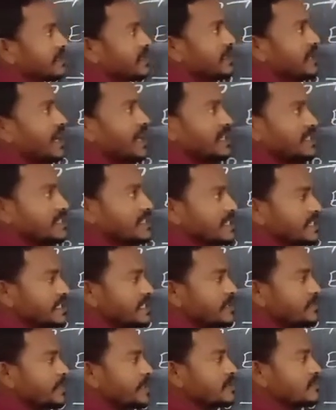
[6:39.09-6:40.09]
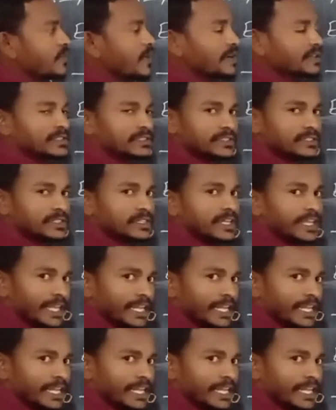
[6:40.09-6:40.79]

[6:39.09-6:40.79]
the last digit means what?